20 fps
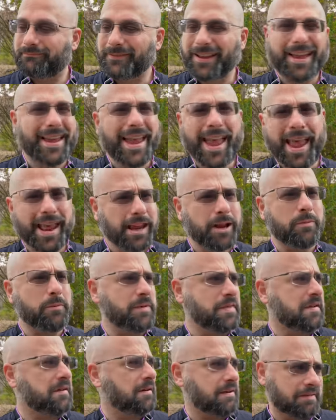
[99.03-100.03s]
I hate it
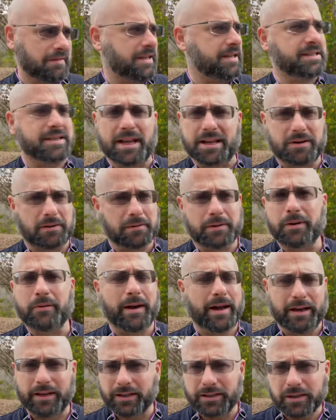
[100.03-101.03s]
when there are things I don't know
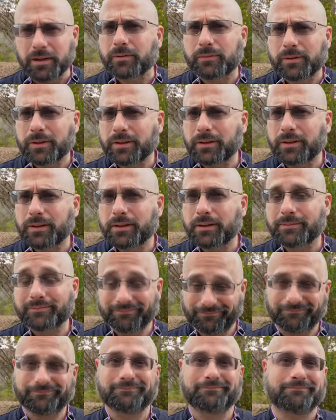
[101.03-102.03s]
how to do.
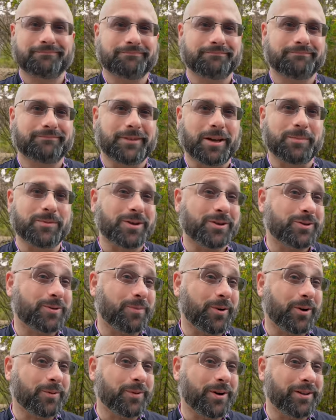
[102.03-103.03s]
I'm Joshua
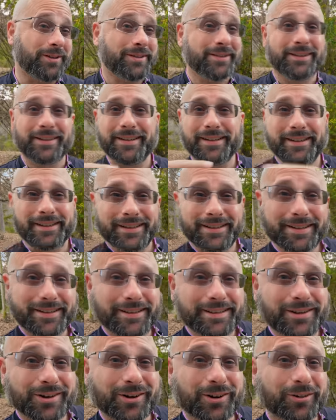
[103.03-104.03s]
Bardwell.
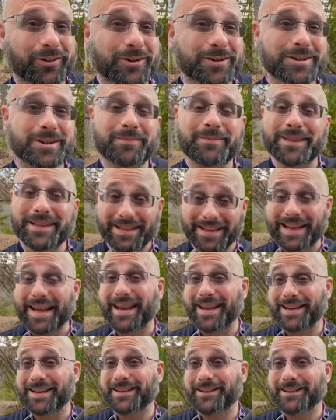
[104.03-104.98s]
You're going to learn something today.